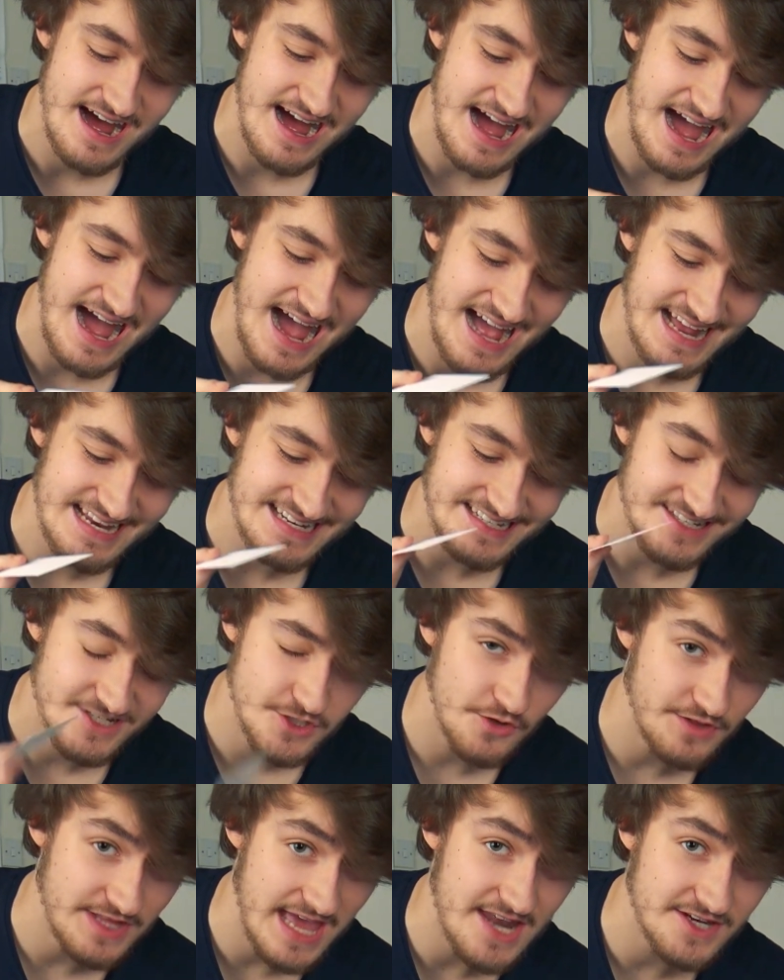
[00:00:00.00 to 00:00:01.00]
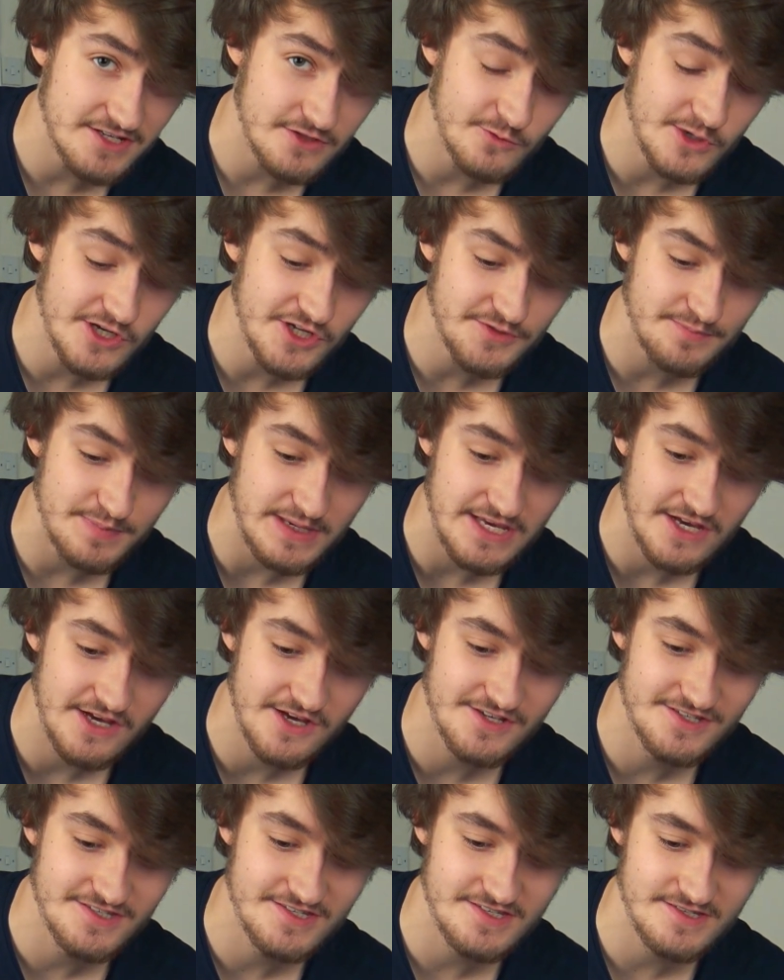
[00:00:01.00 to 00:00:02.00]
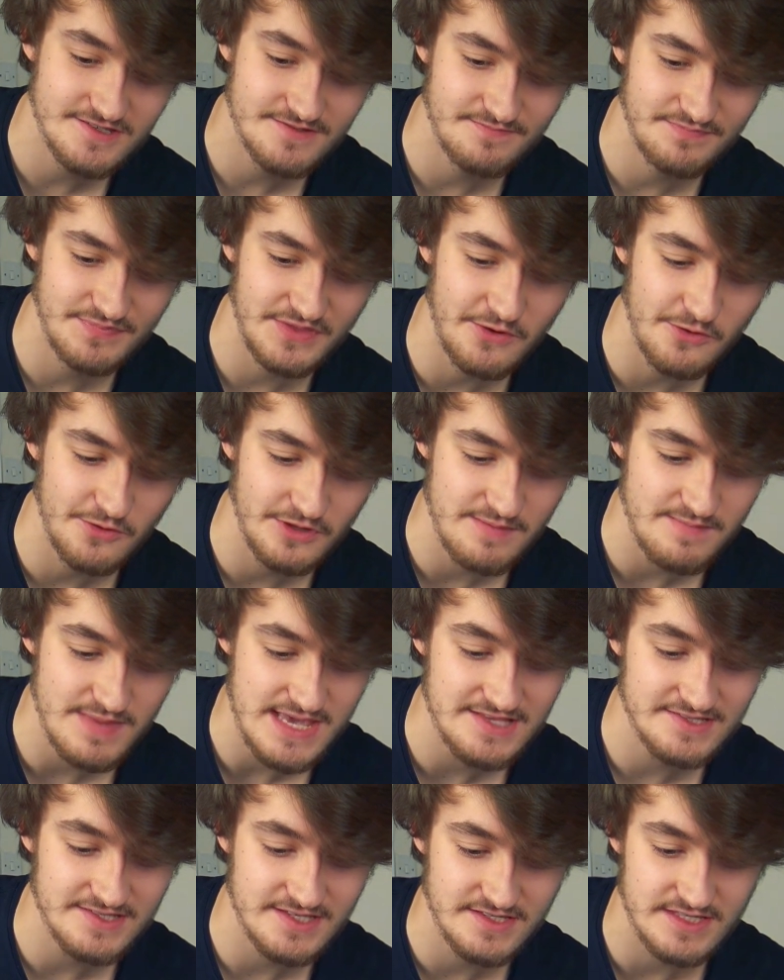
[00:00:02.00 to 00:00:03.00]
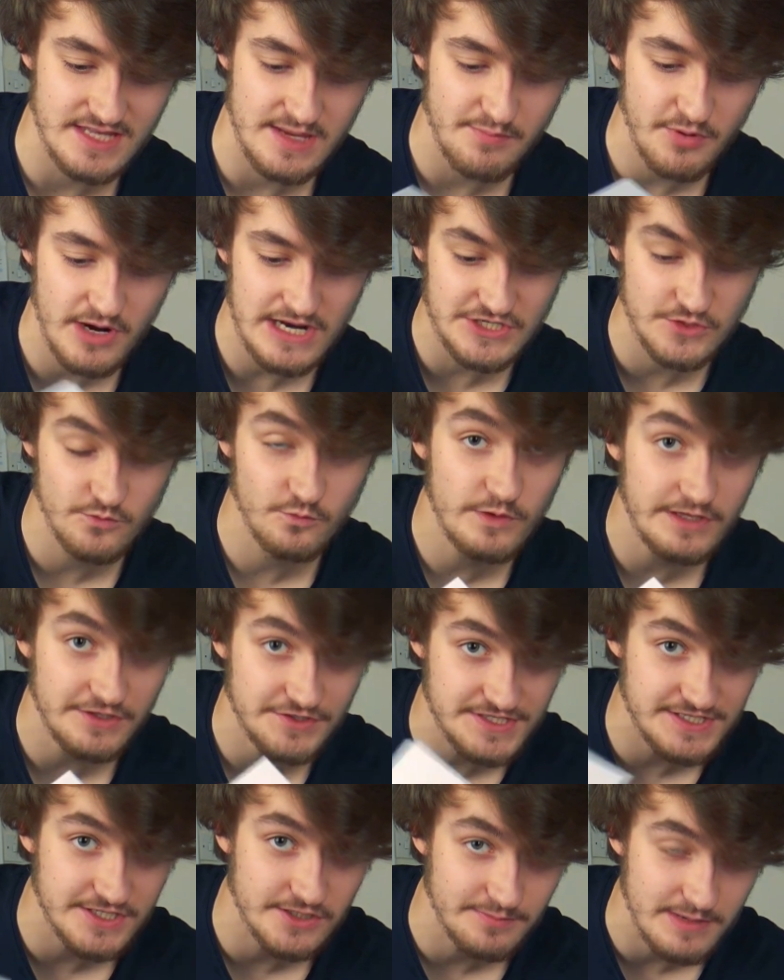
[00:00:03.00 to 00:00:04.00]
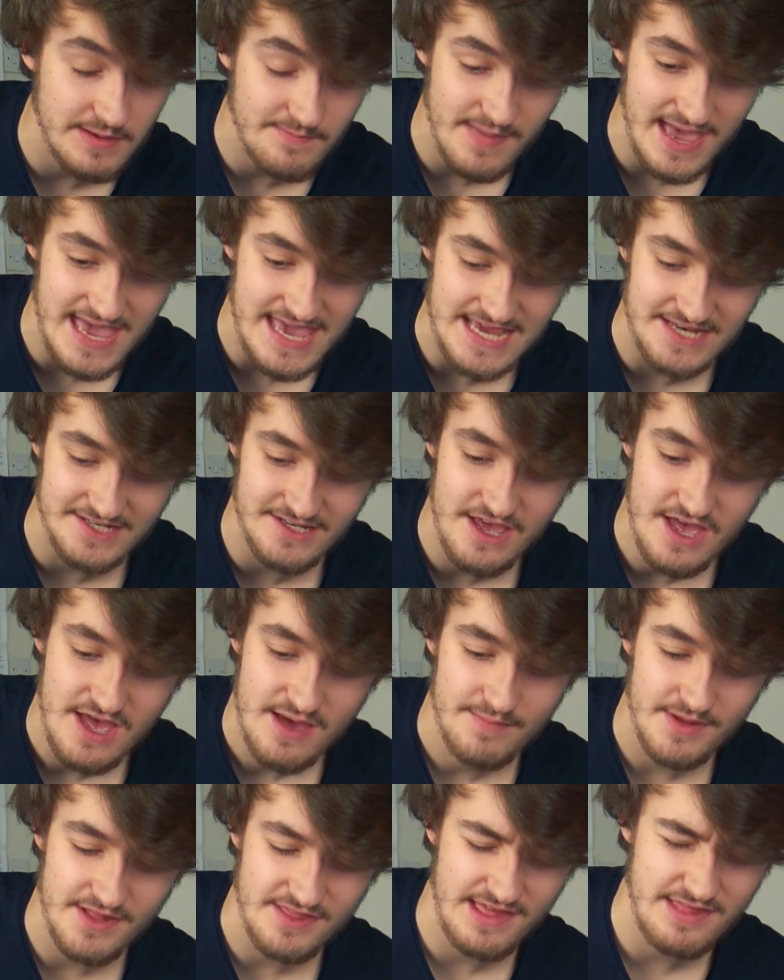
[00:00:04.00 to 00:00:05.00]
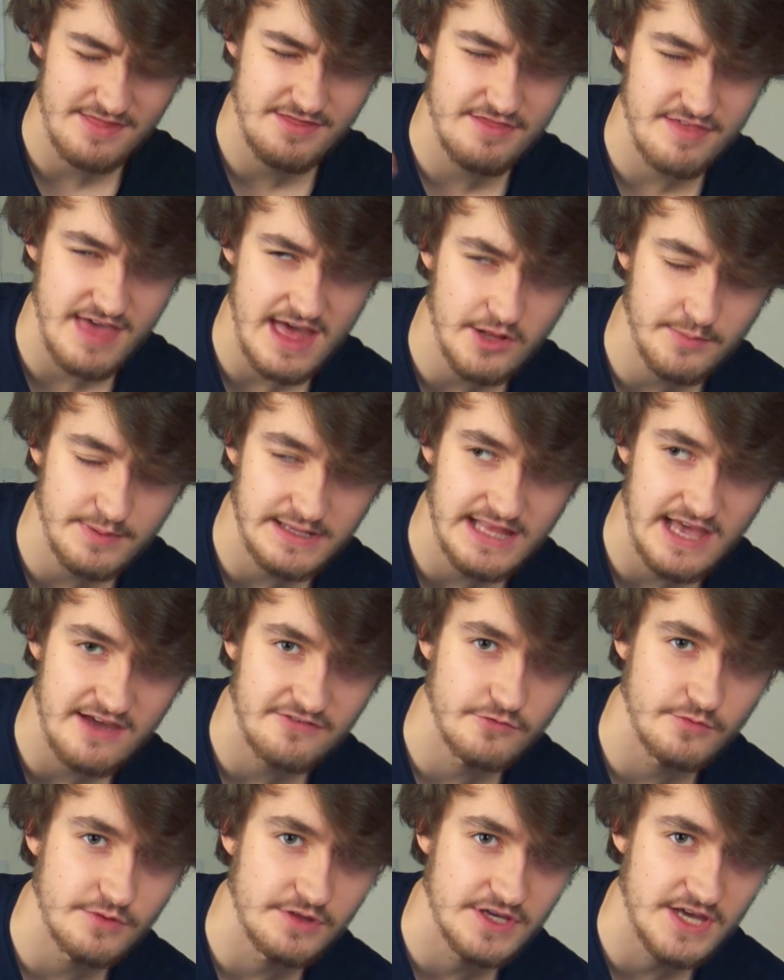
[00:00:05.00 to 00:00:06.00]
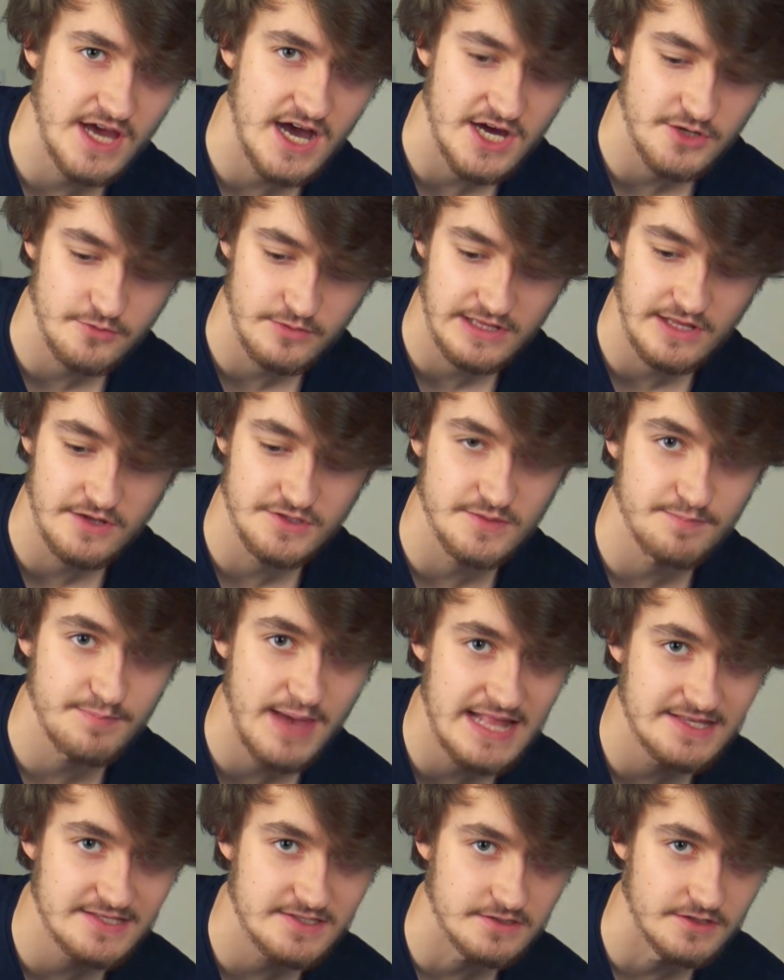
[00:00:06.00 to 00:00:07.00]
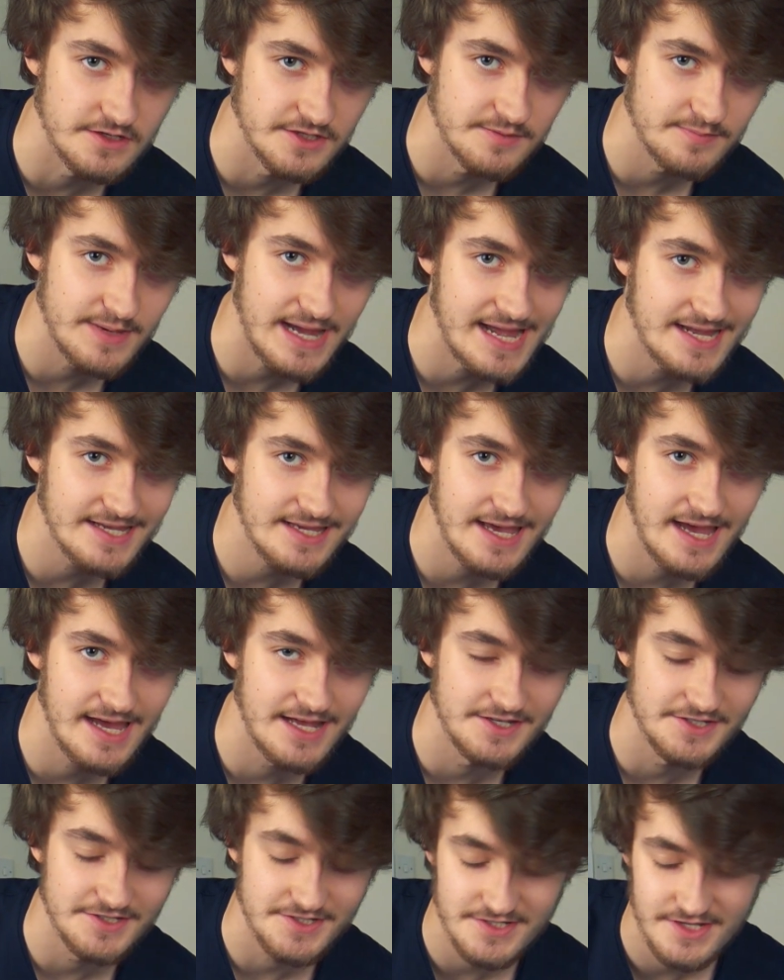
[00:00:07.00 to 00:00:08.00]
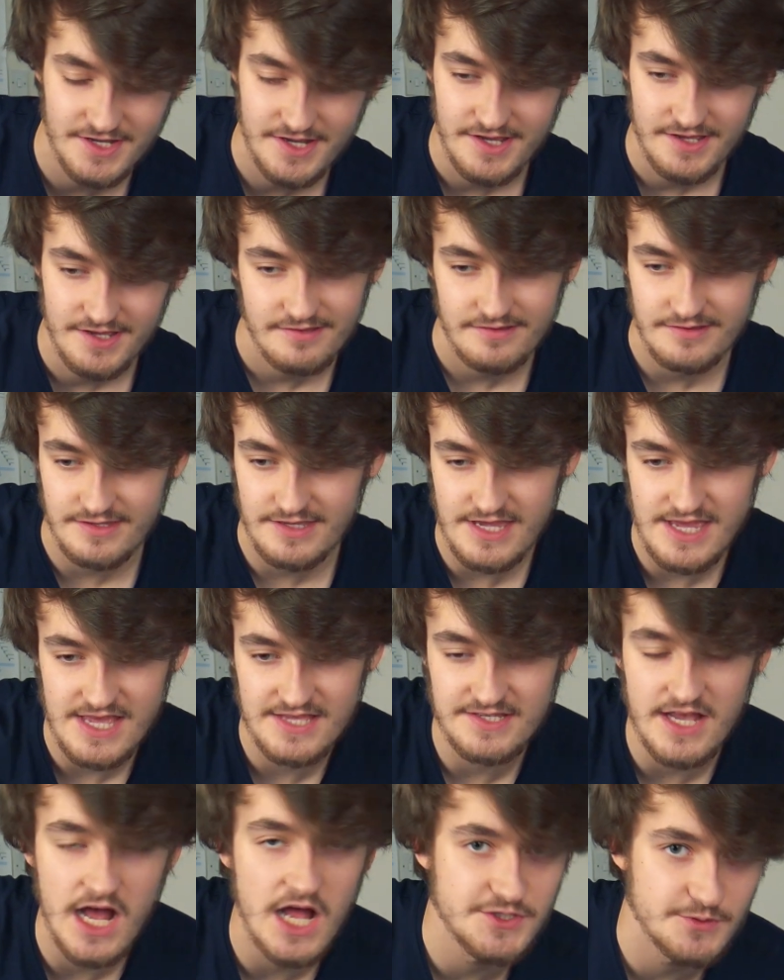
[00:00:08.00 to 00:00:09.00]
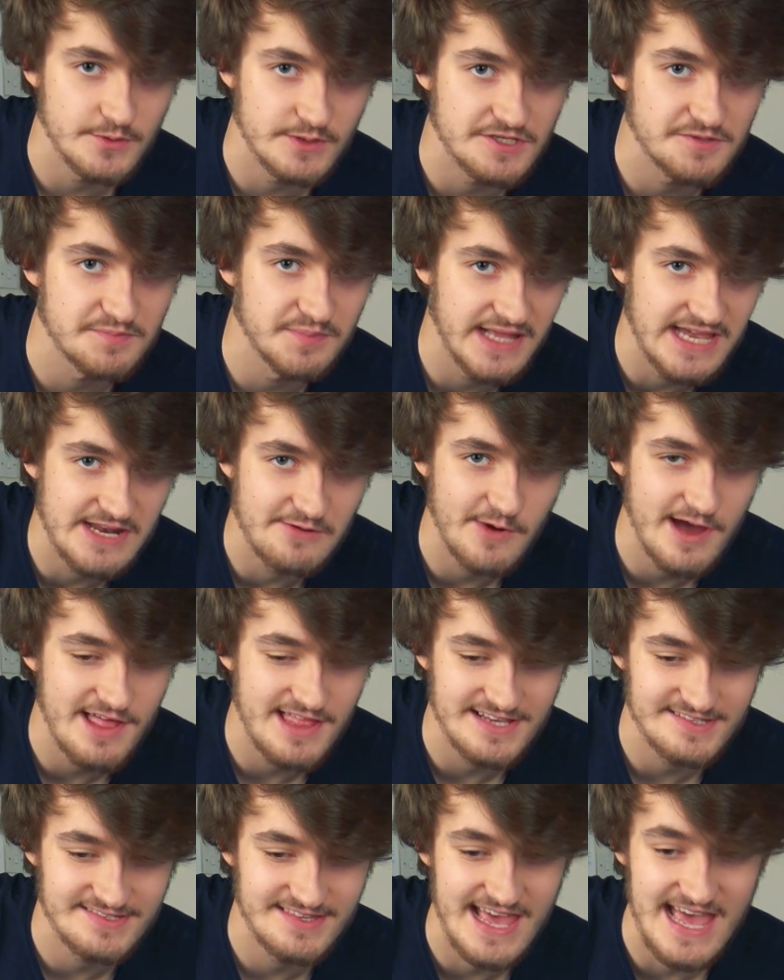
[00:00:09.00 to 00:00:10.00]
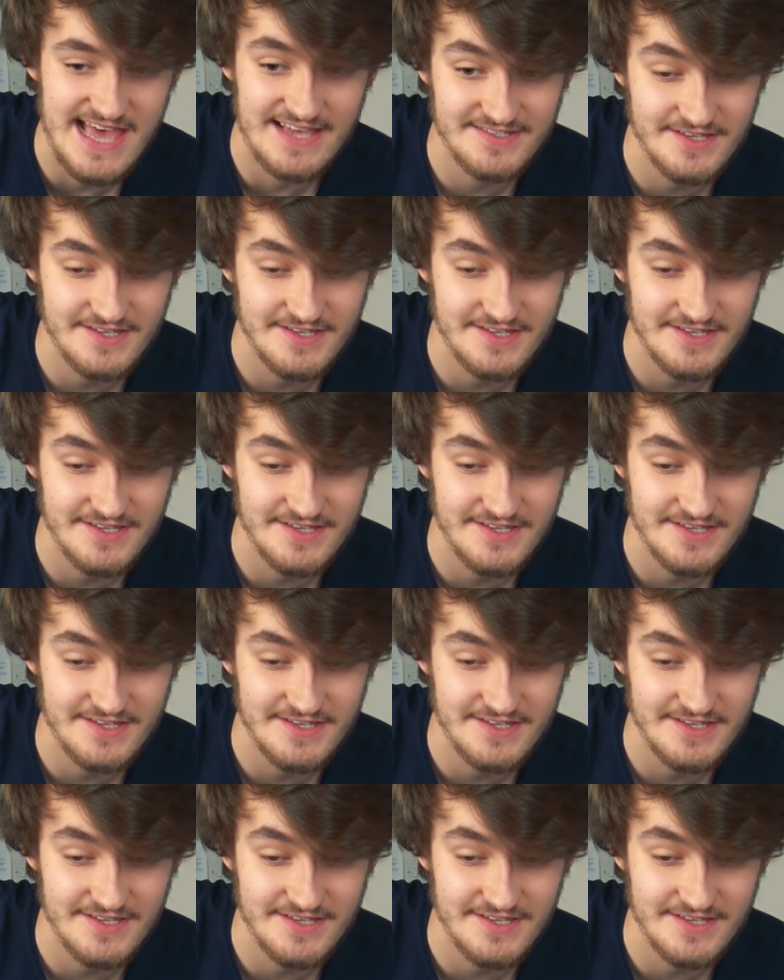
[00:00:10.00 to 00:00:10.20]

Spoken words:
and it's not the end of the world, because all it means is the impression will still be made, but then they'll be left with a card with loads of pencil on the back, and it's hard to explain why that's there.